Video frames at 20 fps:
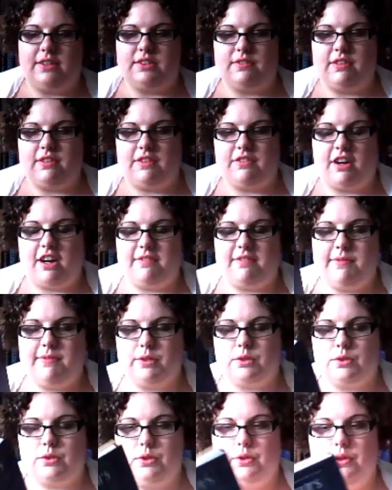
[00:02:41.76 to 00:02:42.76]
of Lovecraft Middle
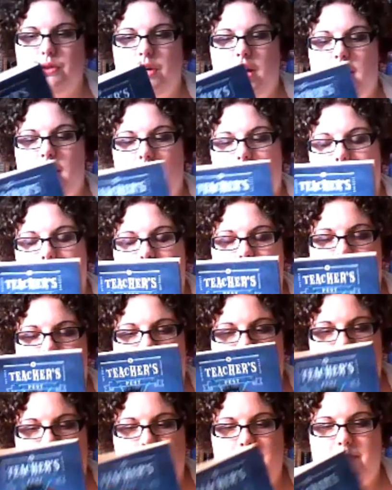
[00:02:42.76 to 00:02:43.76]
School.
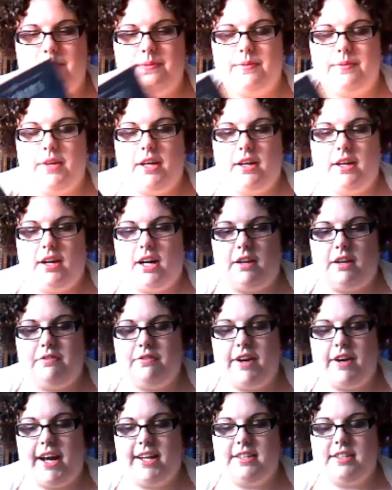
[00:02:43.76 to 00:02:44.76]
I've
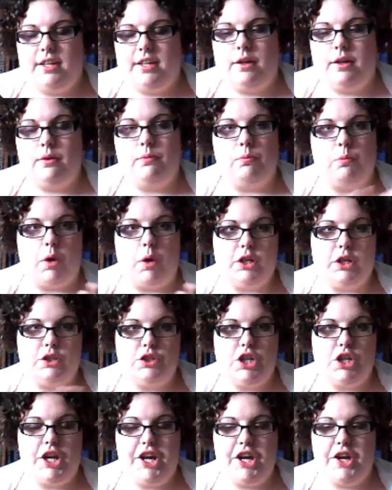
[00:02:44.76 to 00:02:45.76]
read one and
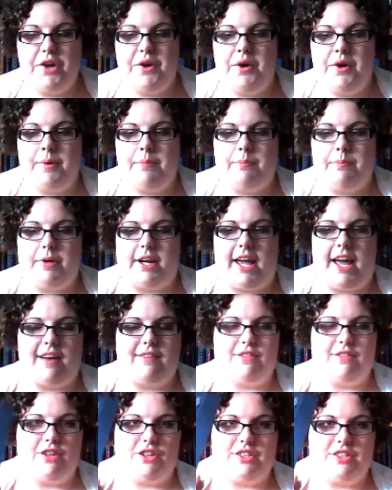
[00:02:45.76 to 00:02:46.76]
two, but I
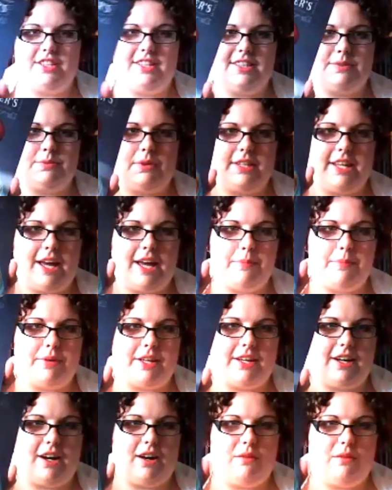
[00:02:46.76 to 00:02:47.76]
haven't got to this one yet, but I
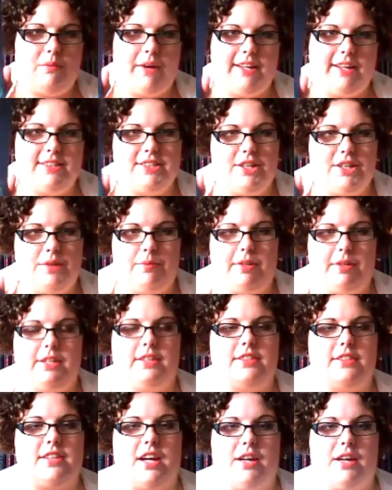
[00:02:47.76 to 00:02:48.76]
can't wait to
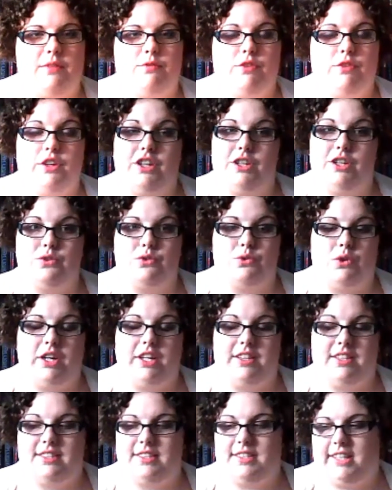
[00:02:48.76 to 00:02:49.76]
because I'm really
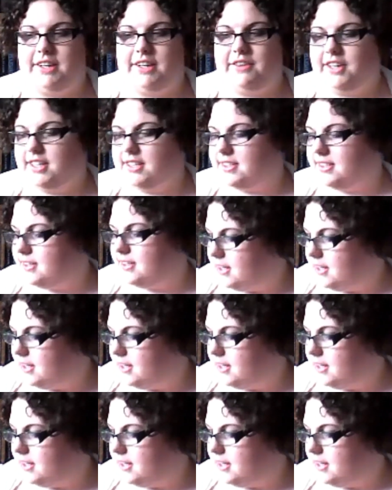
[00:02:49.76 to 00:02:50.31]
enjoying the series.